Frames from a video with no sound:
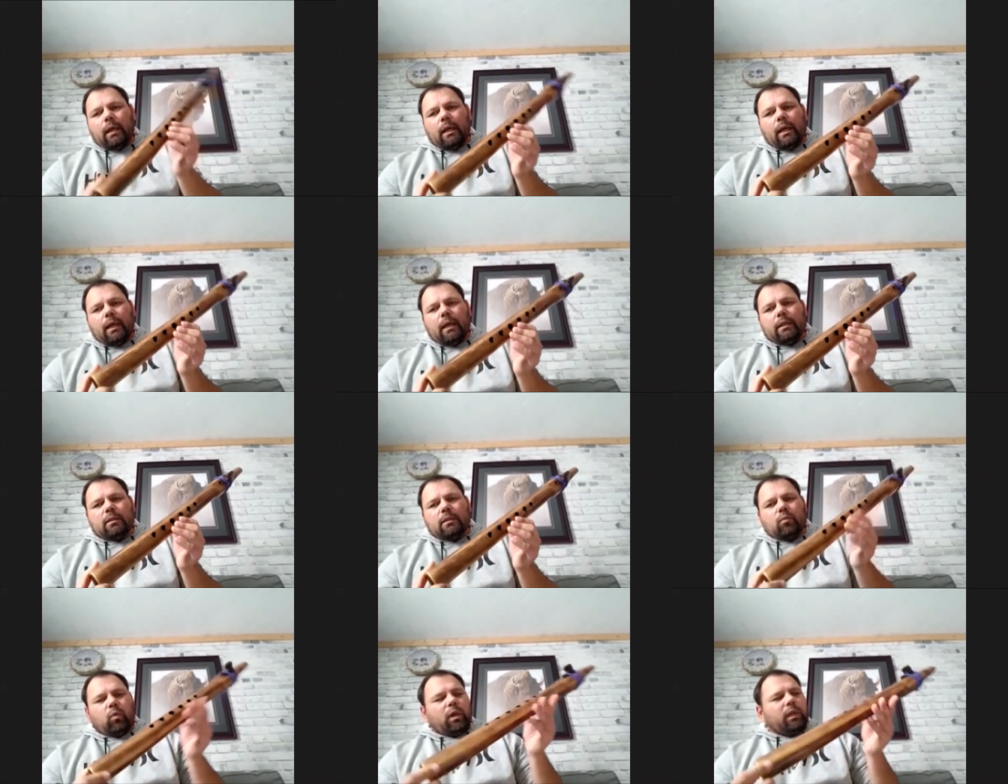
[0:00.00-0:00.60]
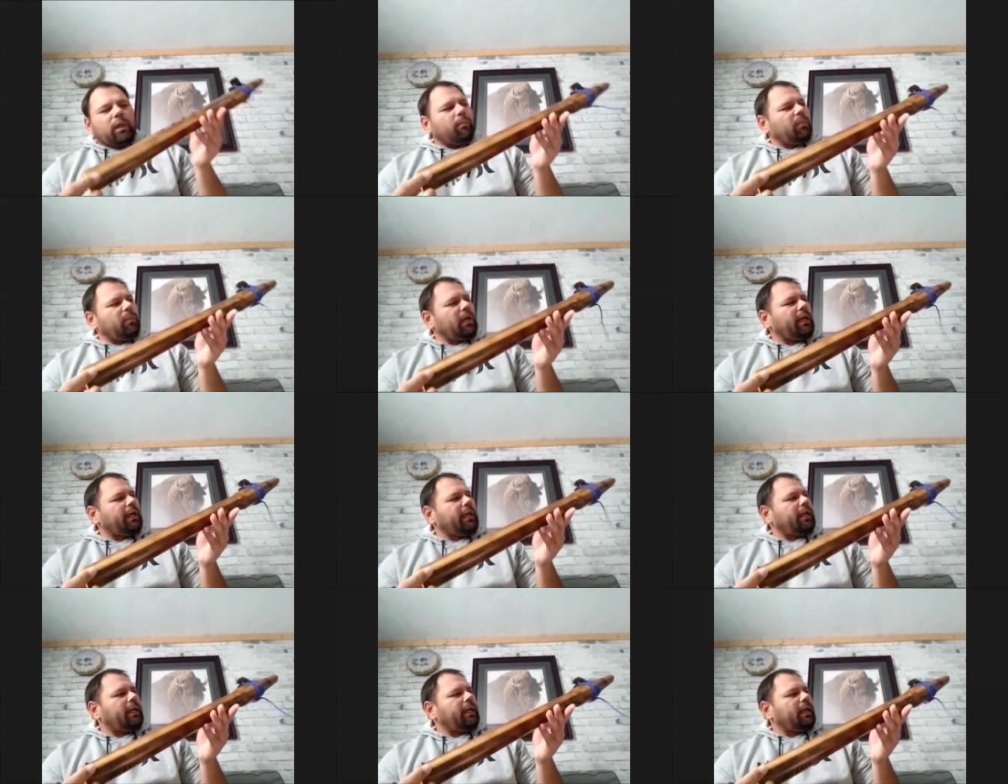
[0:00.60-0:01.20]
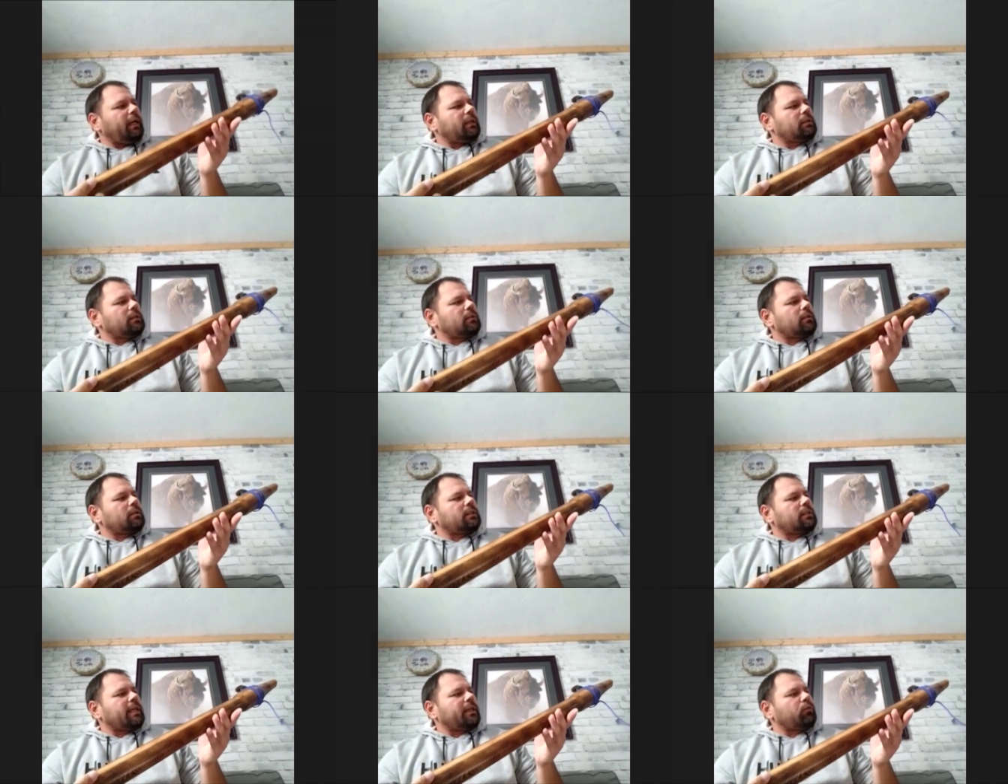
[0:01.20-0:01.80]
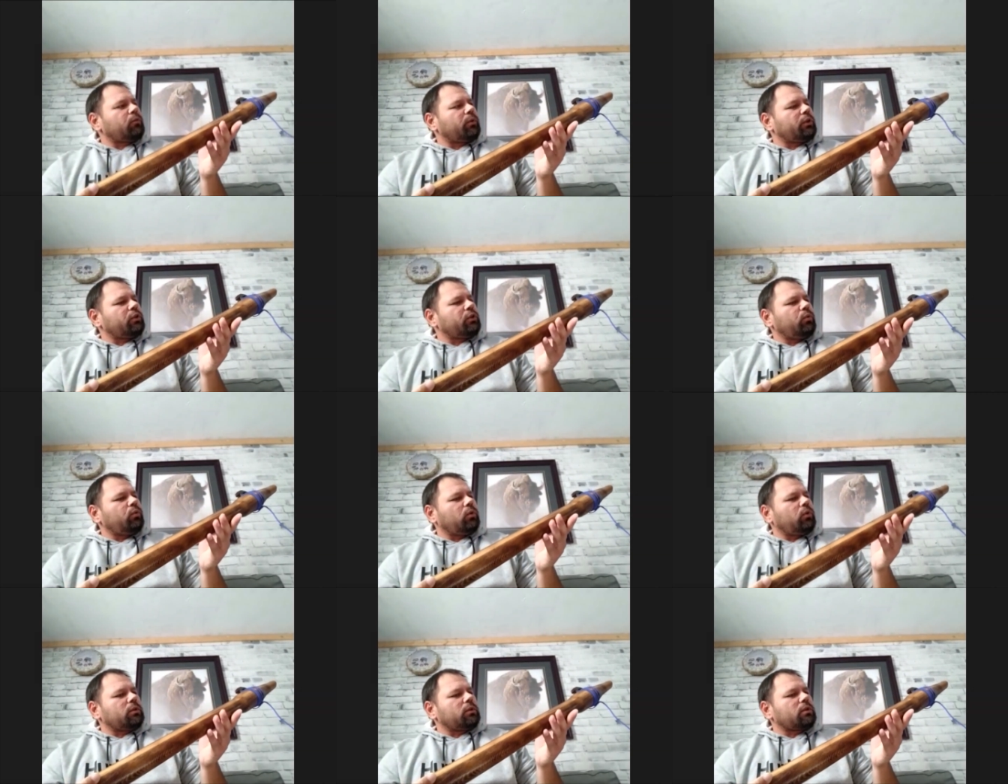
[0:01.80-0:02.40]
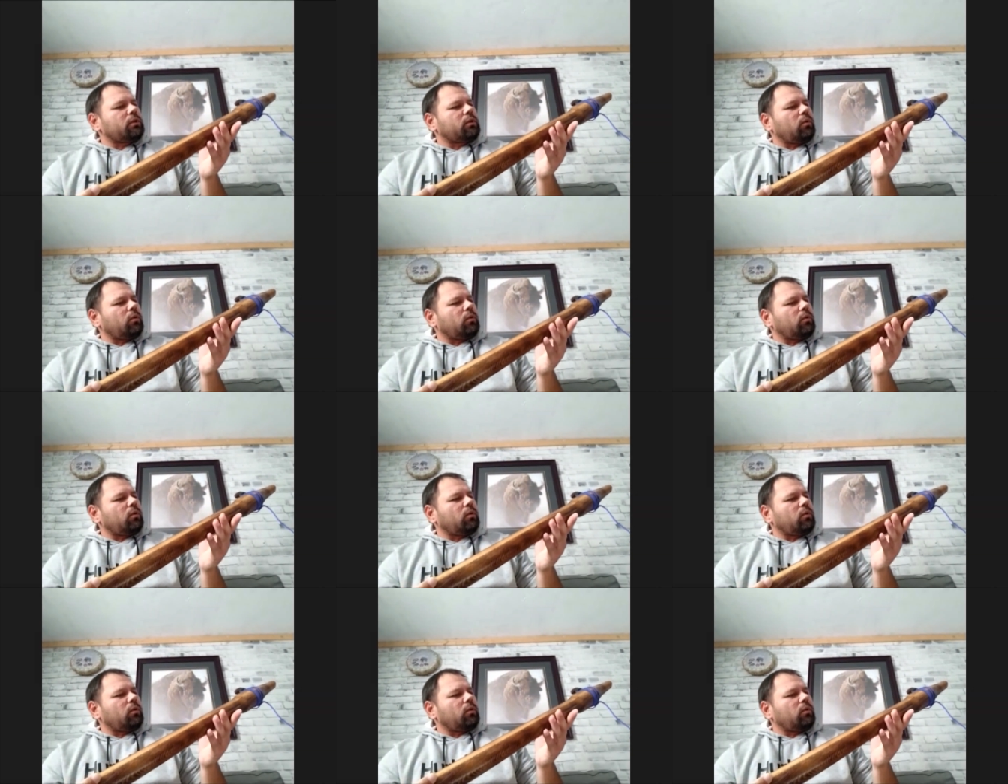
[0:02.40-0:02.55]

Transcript: as one of my uh, sacred tools.